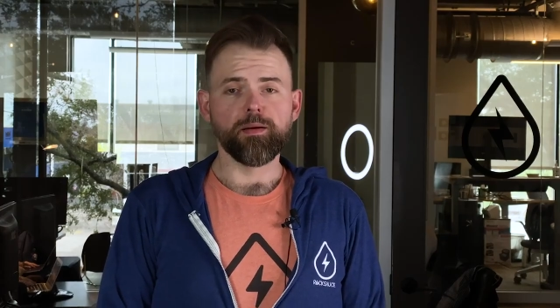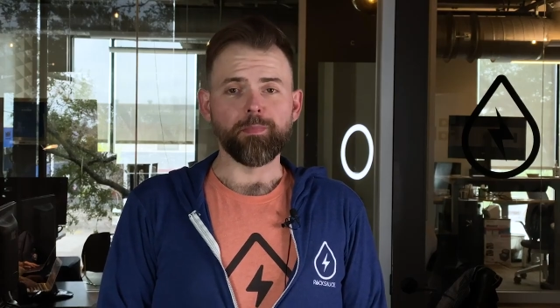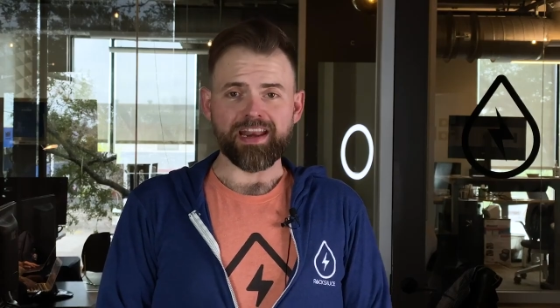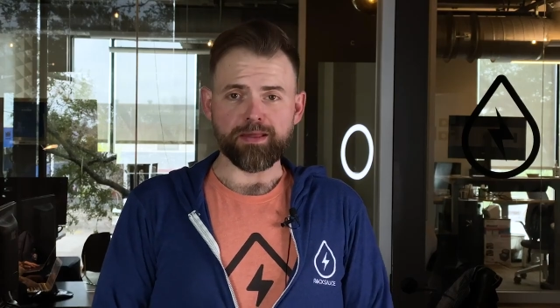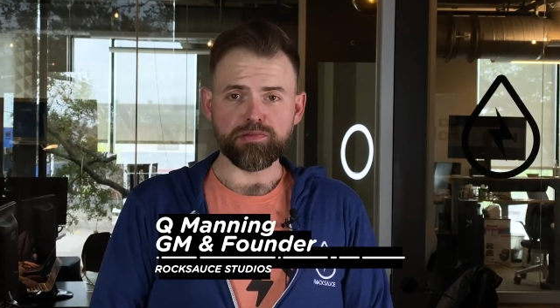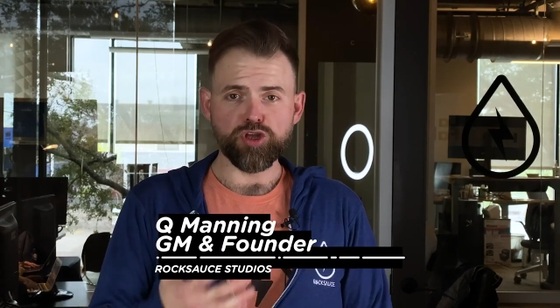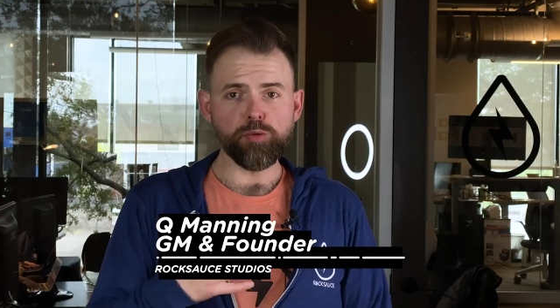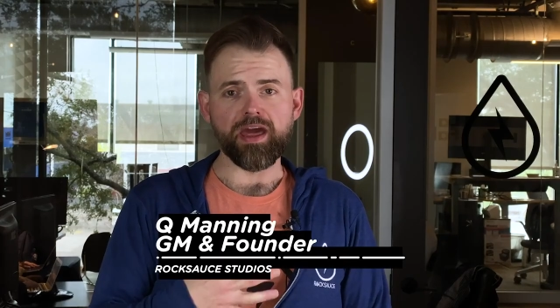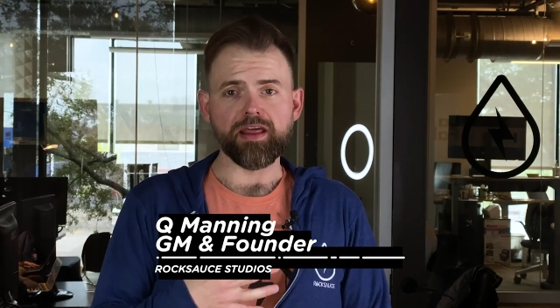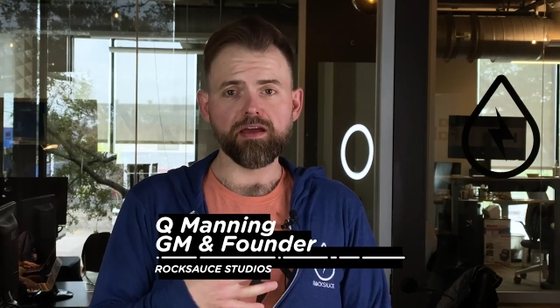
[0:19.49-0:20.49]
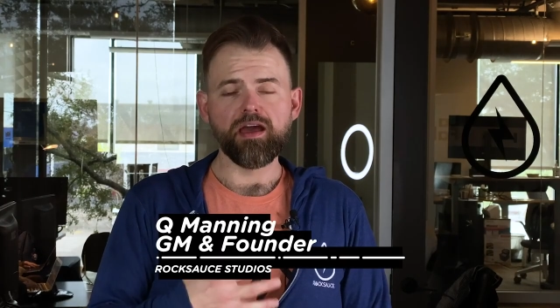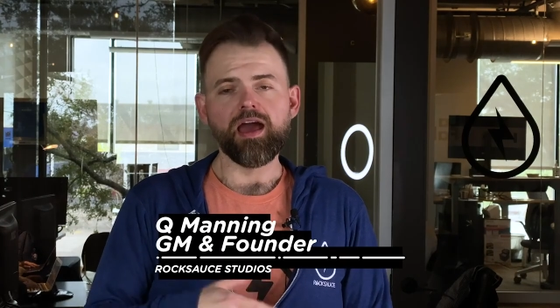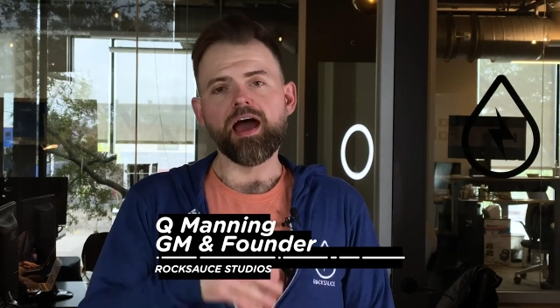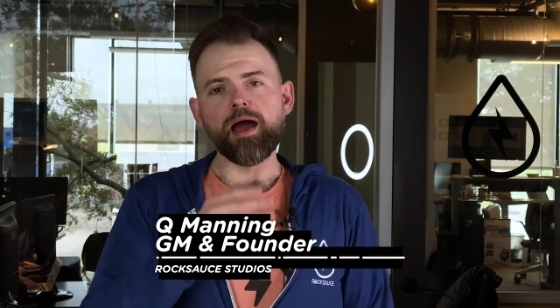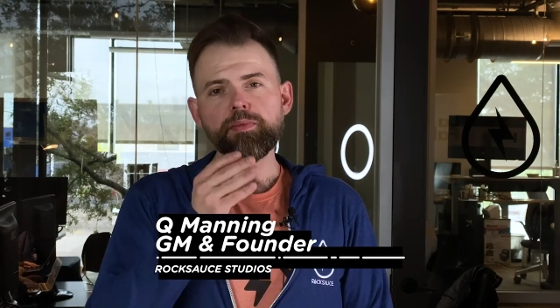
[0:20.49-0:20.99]
My name's Q Manning.
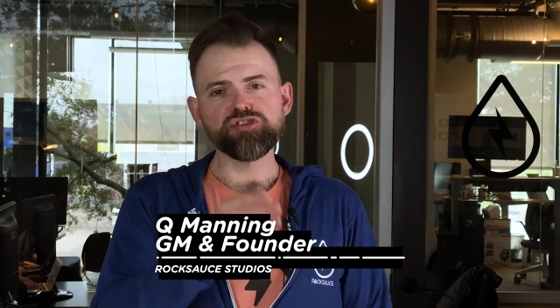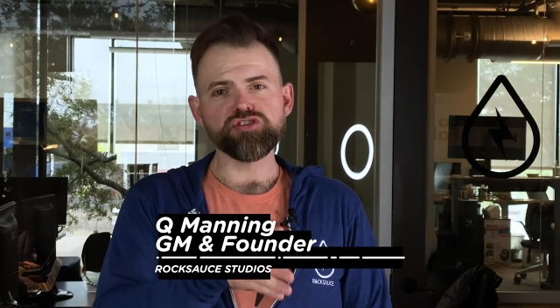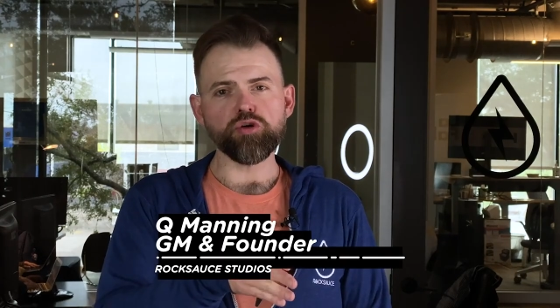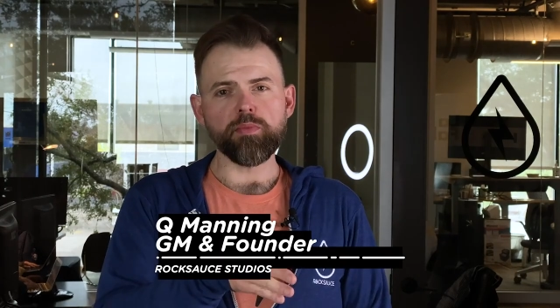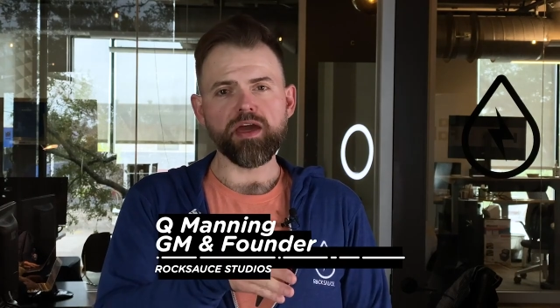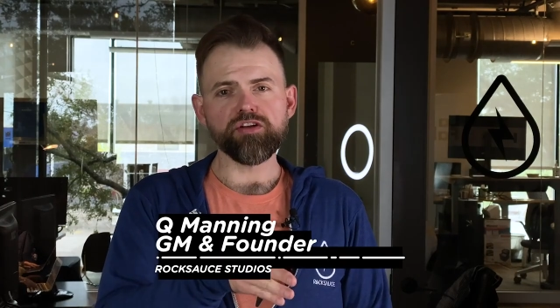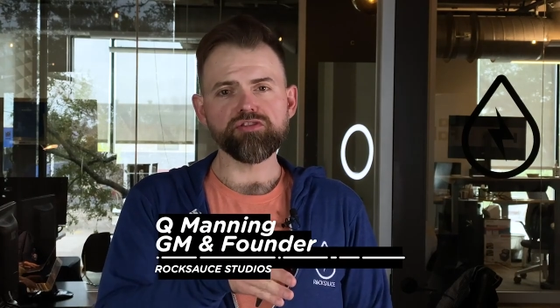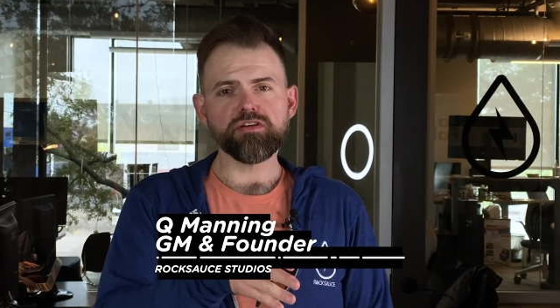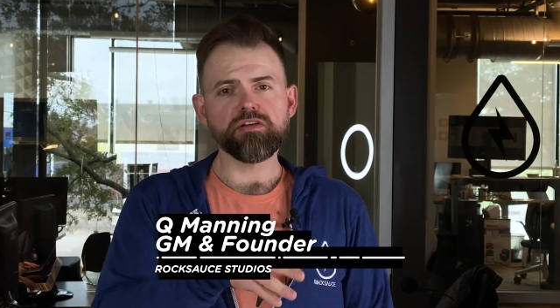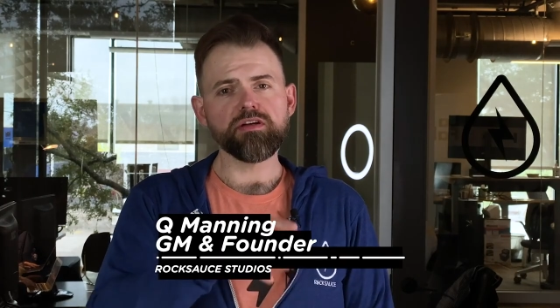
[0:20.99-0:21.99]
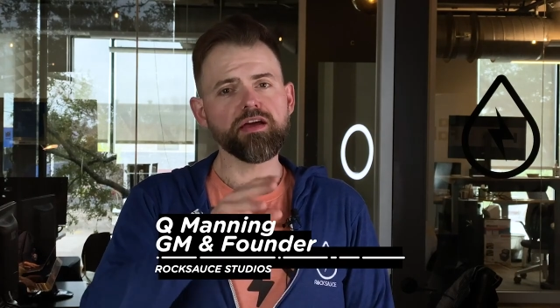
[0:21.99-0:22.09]
I'm the general manager